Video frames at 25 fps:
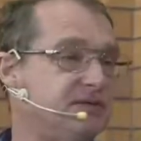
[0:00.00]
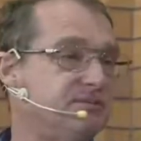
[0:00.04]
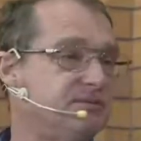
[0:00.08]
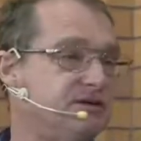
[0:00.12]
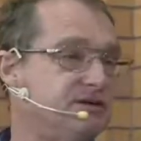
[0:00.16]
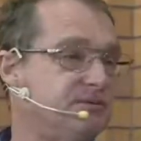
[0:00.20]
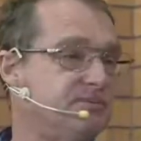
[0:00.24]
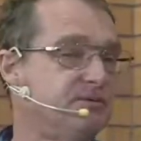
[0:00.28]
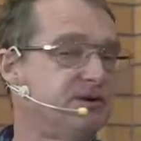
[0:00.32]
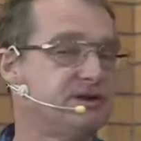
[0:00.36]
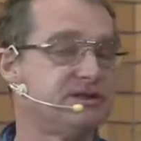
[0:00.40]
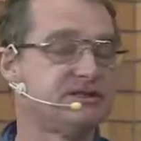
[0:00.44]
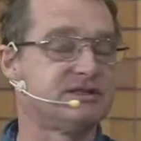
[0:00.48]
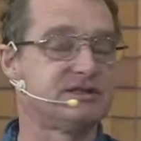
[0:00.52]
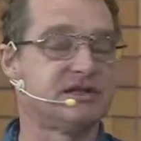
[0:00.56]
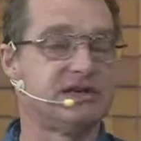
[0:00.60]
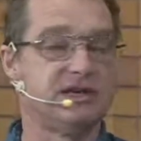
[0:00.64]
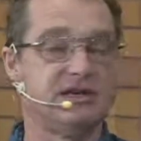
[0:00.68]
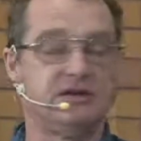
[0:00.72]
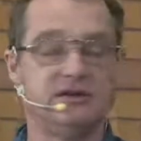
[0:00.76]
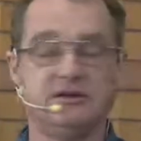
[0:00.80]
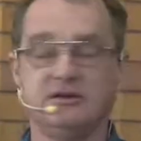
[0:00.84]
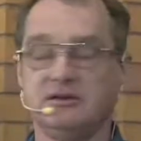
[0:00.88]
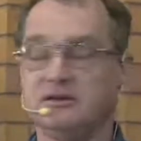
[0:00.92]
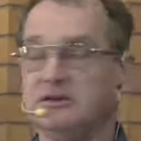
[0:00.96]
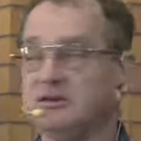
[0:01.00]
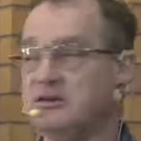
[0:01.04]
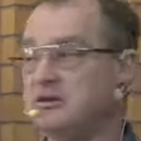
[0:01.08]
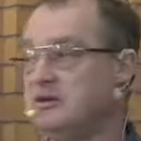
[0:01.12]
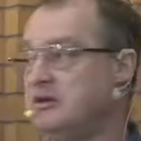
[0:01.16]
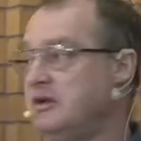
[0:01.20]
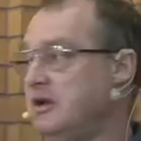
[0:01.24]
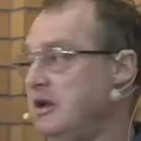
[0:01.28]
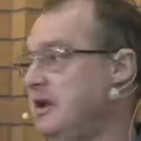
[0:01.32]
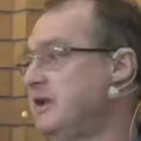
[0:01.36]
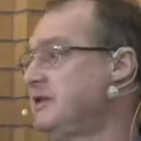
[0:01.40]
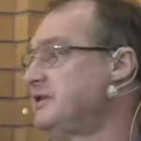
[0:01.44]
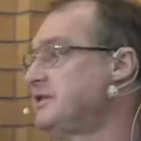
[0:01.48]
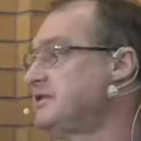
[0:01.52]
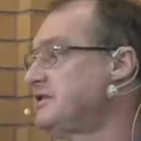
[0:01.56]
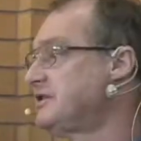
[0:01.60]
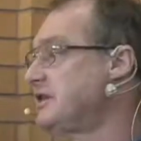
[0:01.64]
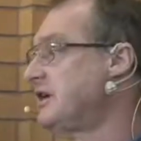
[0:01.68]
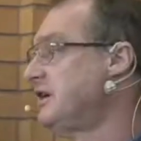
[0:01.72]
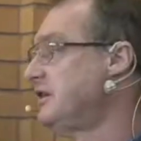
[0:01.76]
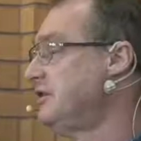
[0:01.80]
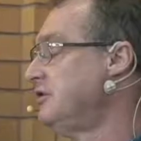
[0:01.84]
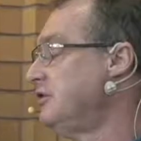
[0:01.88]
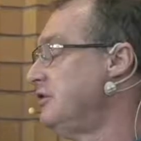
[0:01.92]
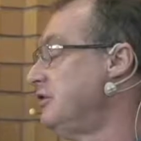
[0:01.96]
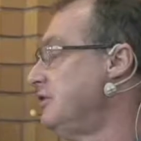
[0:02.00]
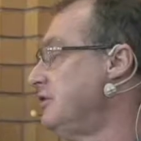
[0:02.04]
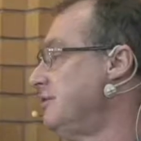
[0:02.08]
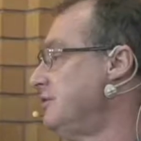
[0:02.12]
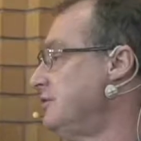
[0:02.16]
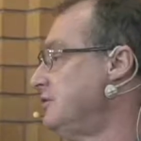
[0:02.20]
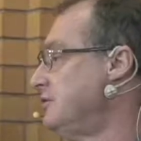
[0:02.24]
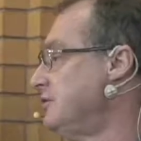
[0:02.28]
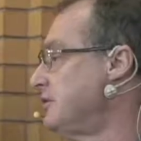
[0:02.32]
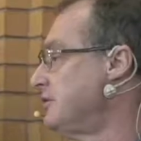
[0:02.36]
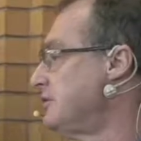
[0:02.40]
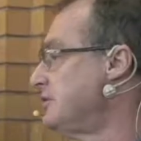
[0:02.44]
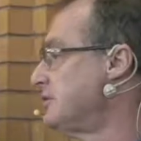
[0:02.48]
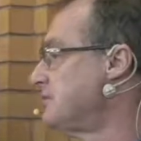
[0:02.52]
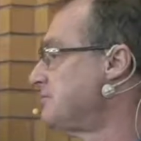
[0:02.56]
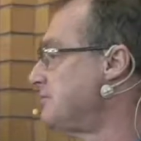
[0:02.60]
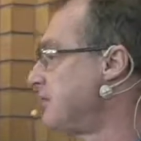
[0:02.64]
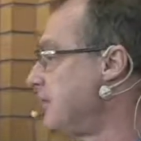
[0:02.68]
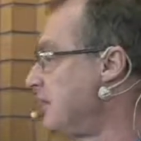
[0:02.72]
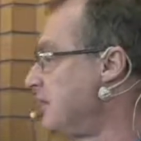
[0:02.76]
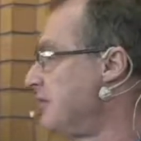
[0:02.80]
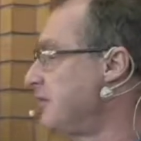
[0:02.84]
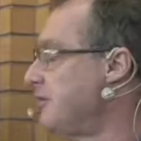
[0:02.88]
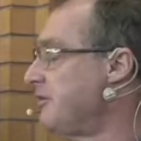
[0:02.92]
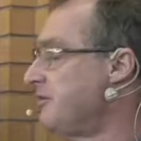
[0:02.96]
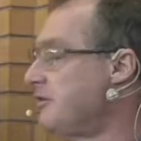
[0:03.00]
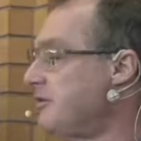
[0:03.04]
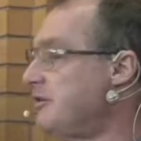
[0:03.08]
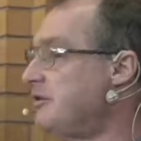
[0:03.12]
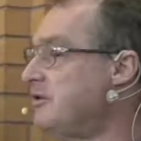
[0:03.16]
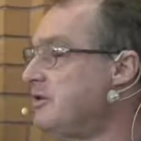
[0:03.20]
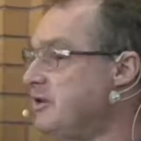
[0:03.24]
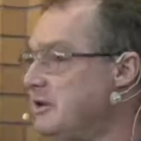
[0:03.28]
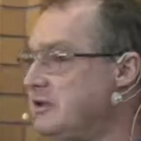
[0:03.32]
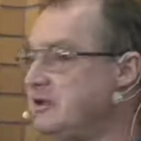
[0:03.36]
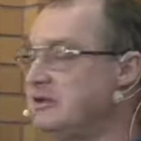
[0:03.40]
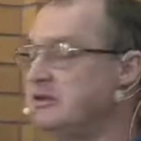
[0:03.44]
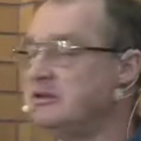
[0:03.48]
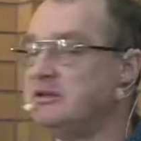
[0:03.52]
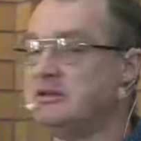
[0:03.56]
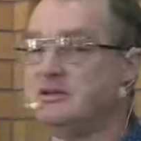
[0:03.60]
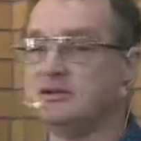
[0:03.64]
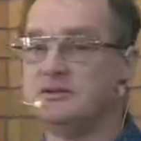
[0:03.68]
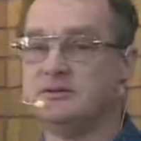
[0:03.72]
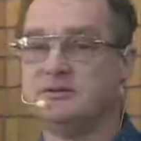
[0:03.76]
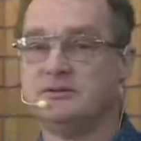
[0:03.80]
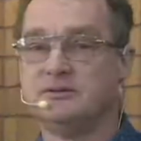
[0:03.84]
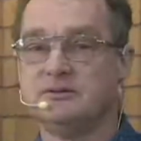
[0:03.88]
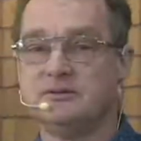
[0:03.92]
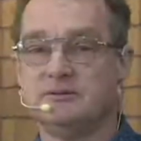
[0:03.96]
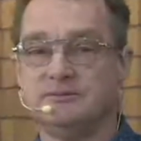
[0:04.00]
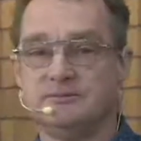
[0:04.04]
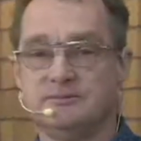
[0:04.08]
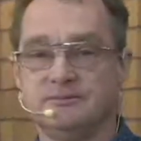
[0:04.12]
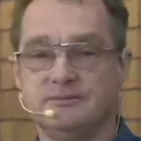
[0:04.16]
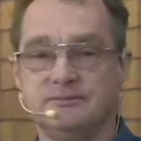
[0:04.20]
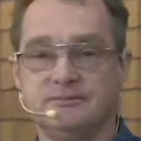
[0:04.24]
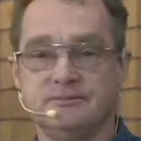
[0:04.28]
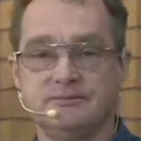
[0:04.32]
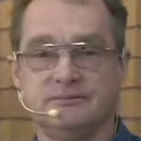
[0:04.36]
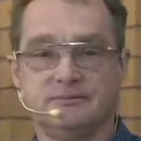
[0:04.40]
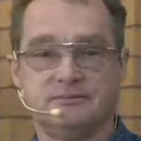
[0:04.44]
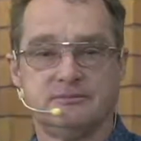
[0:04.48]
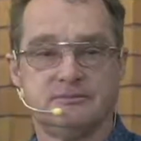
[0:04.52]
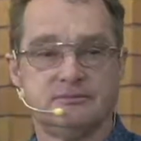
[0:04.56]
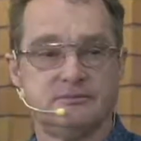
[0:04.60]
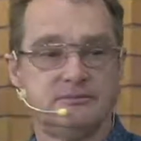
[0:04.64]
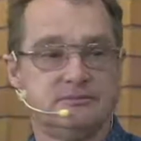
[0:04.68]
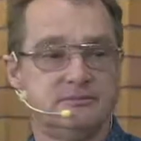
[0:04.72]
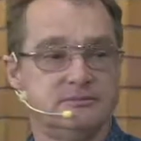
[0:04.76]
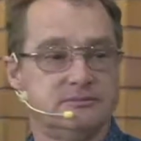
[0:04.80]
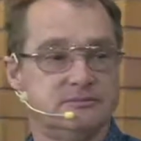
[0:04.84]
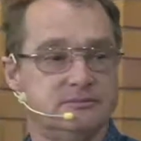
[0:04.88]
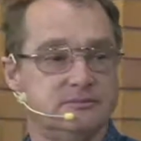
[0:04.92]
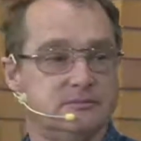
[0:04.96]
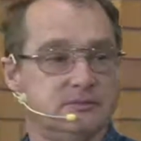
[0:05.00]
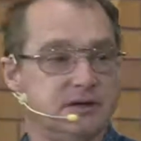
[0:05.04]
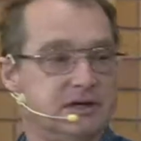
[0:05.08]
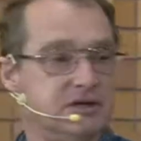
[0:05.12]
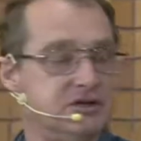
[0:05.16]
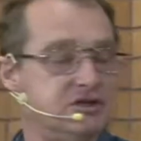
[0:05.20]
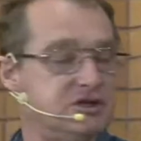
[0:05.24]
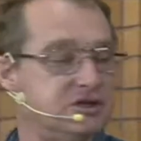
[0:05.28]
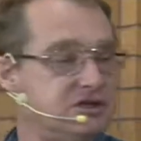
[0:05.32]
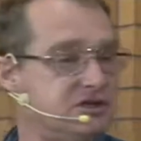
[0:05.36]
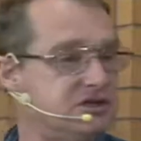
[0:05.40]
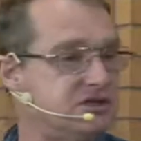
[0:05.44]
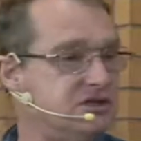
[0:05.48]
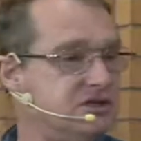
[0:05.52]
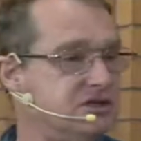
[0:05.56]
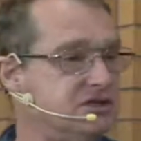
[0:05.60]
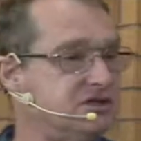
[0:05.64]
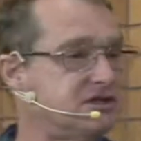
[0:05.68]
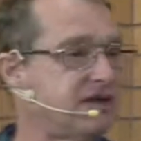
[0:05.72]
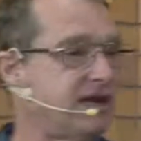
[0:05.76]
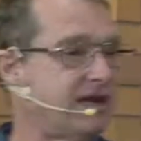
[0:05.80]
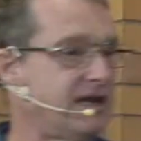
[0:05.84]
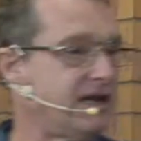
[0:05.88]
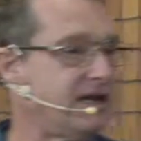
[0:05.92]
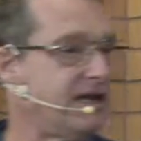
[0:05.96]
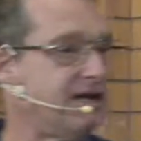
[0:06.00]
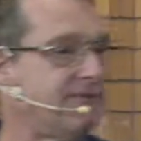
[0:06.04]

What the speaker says: by Satan, and Satan offered Jesus power and authority, didn't he? And Jesus didn't take it up